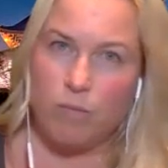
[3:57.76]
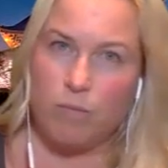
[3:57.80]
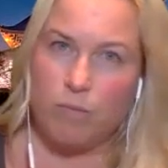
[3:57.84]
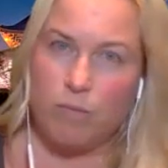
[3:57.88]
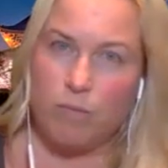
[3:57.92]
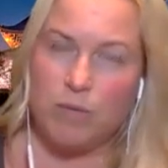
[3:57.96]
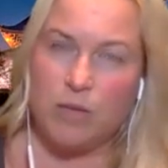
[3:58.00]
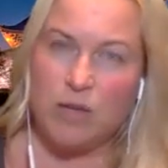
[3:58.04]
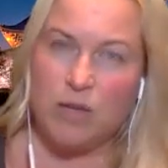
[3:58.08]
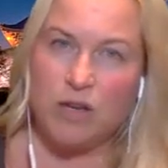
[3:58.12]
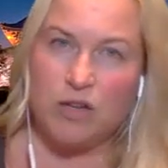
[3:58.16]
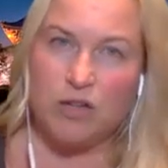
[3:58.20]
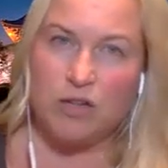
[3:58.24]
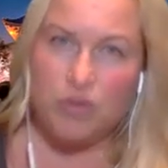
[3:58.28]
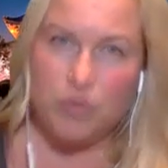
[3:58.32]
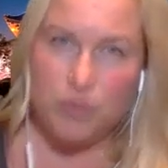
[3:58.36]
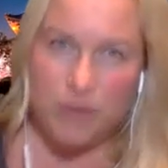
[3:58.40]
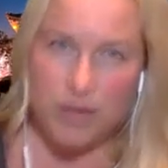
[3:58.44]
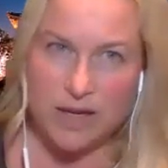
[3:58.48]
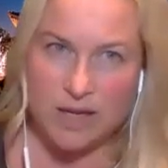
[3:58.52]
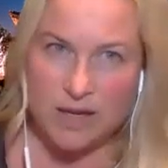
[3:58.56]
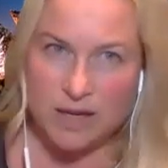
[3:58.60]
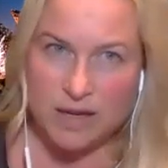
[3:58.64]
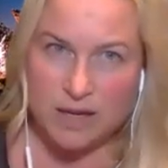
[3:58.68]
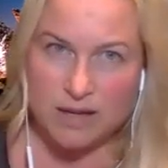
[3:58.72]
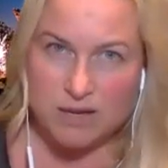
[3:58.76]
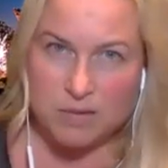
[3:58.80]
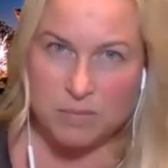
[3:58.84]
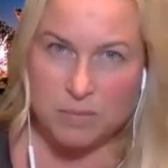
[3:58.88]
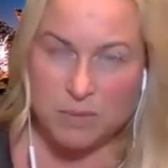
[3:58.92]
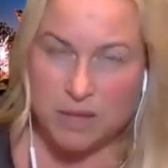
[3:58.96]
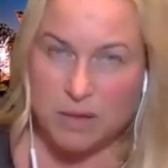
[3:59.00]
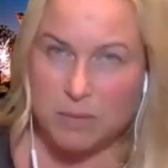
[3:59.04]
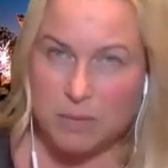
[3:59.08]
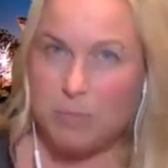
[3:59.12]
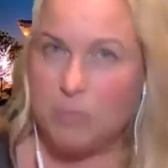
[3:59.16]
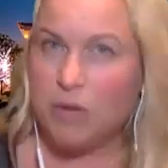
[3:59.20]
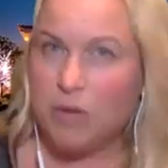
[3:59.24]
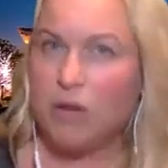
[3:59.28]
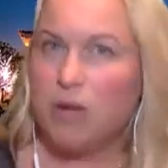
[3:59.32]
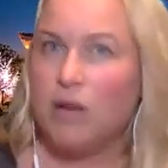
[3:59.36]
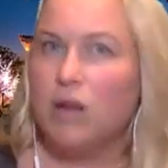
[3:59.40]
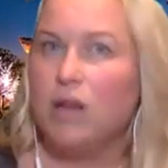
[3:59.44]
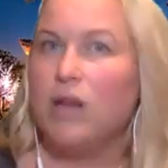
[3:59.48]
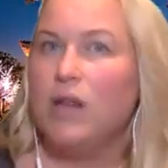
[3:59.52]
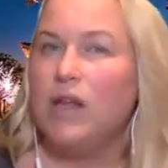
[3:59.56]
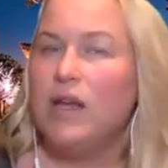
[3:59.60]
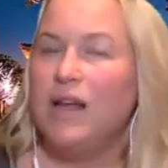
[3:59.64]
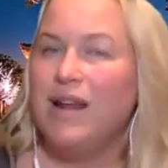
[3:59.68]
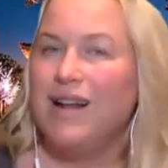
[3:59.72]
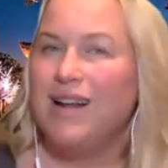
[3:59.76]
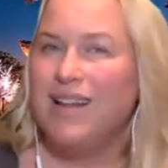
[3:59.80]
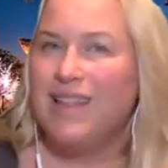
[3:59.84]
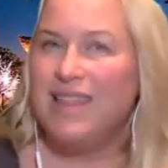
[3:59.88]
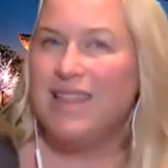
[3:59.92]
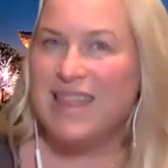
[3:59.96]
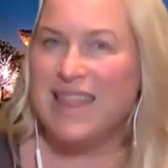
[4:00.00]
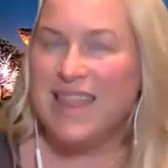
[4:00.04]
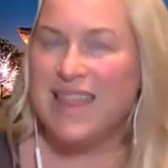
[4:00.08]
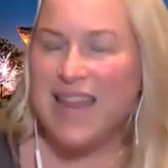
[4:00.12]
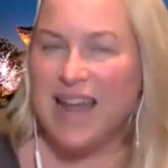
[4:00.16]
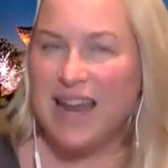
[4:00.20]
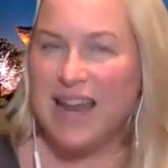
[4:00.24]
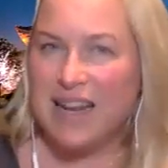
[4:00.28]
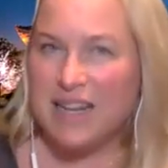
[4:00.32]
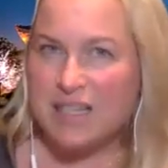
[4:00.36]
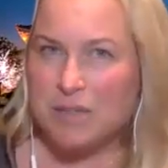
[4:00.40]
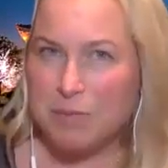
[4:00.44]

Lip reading: being treated as a people, that has